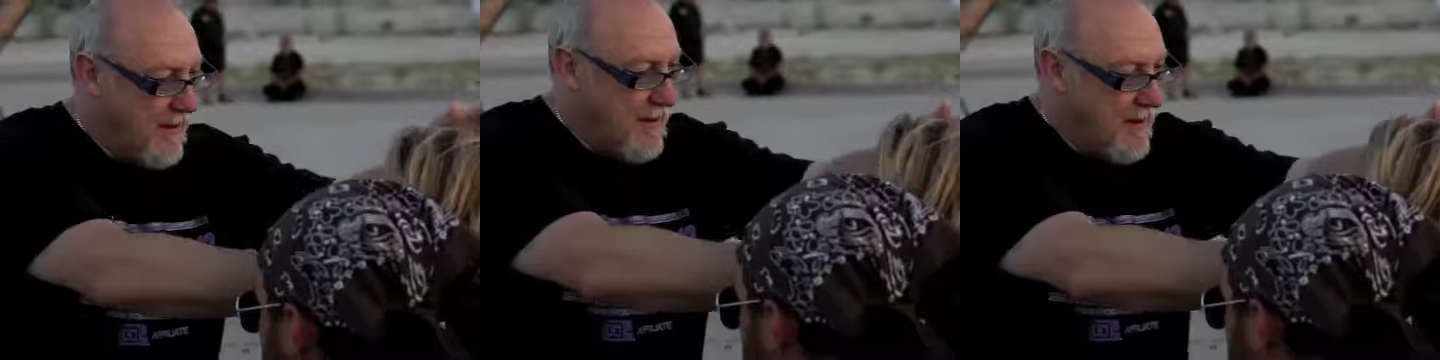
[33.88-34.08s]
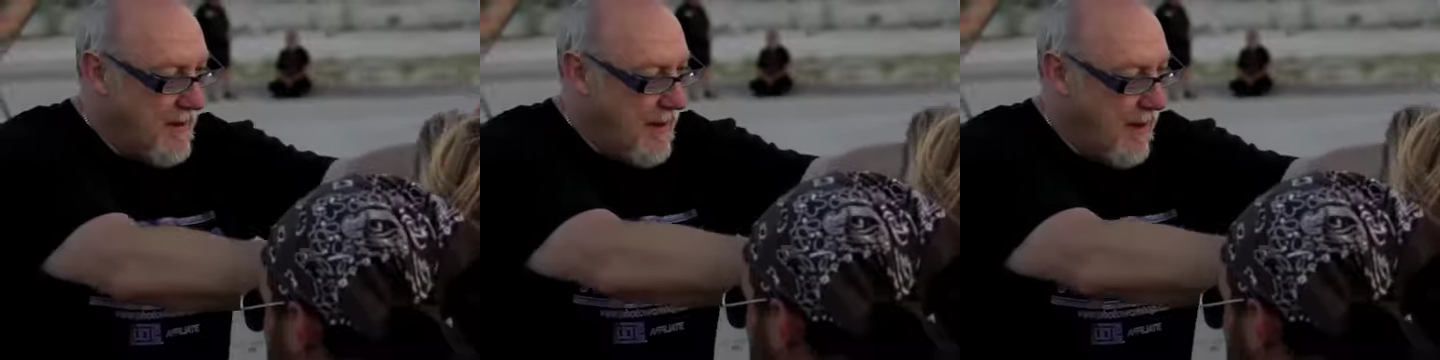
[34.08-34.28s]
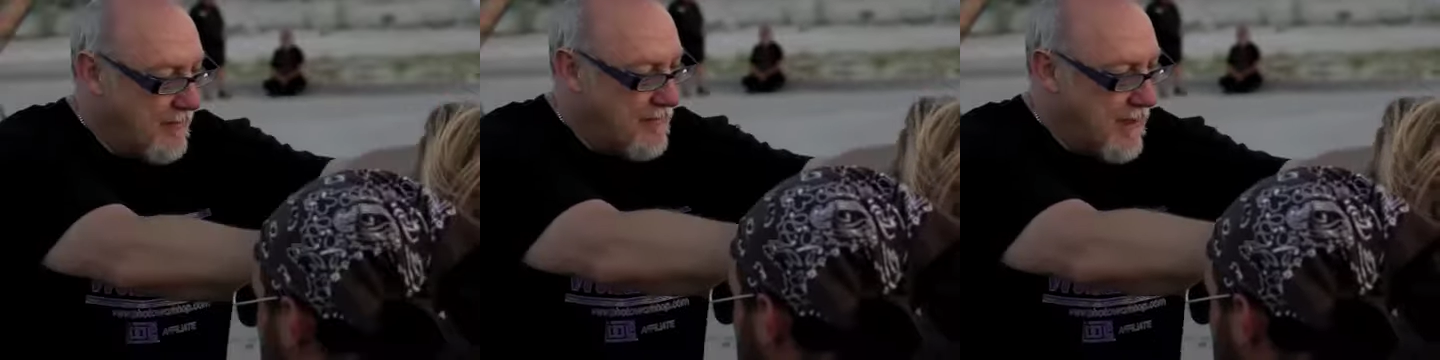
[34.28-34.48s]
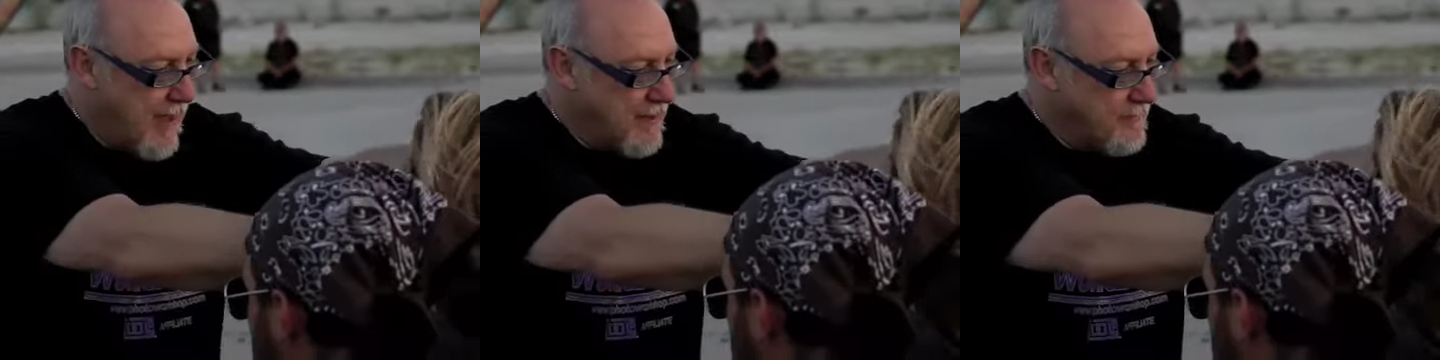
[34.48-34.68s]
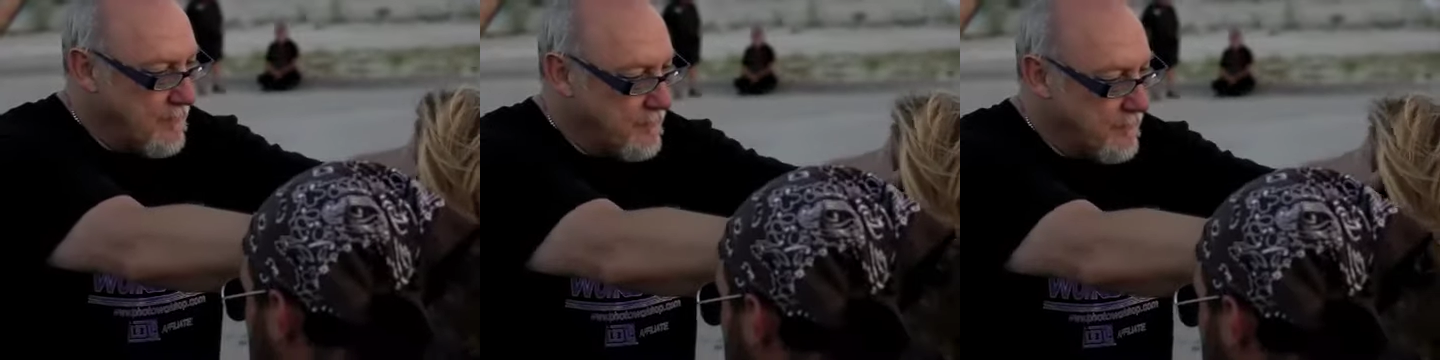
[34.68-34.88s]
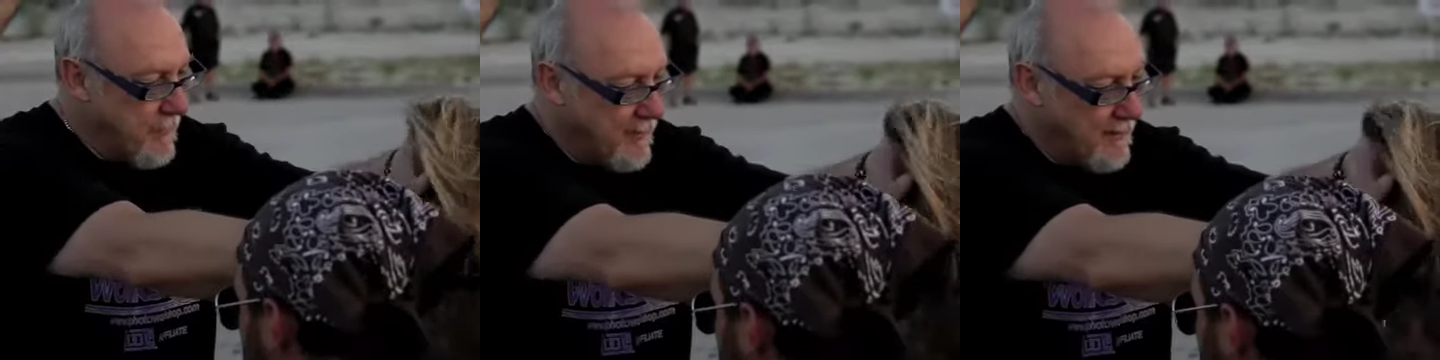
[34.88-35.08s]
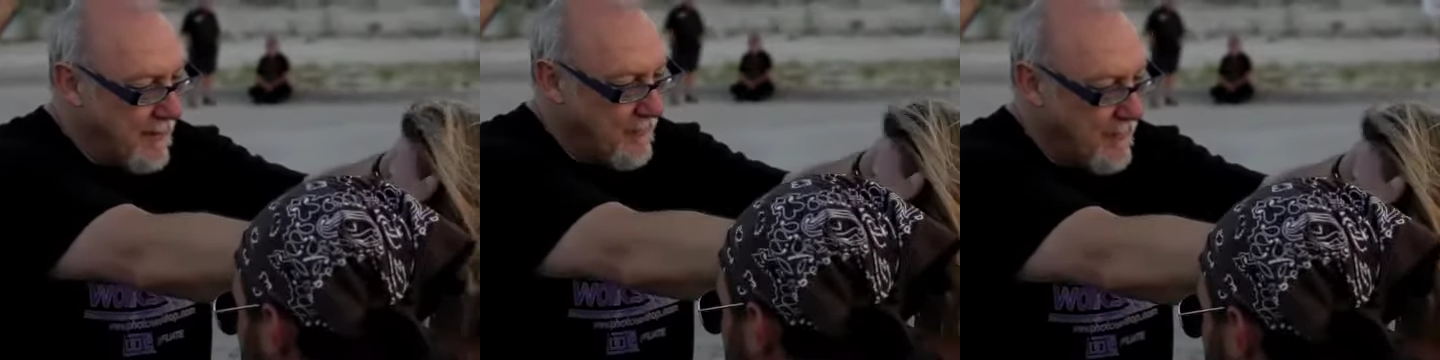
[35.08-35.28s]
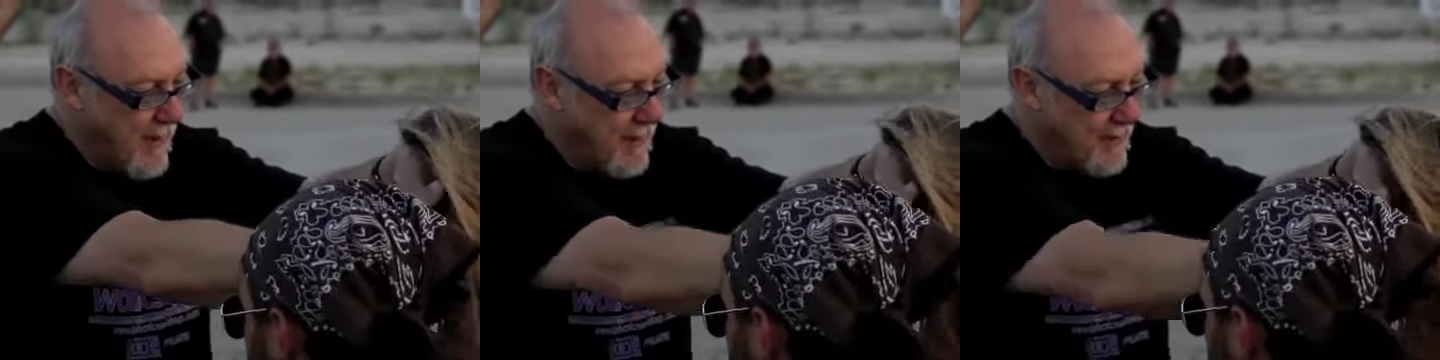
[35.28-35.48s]
so that when the finished
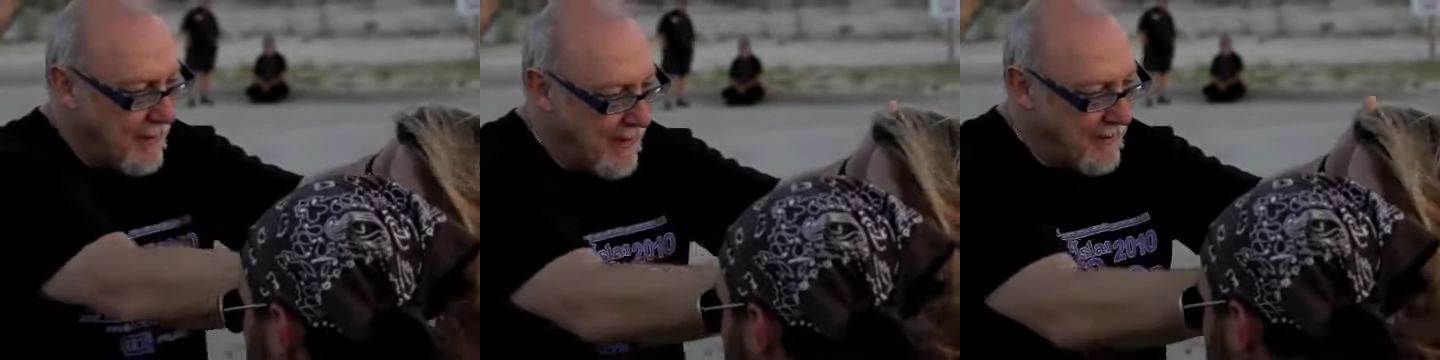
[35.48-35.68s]
images are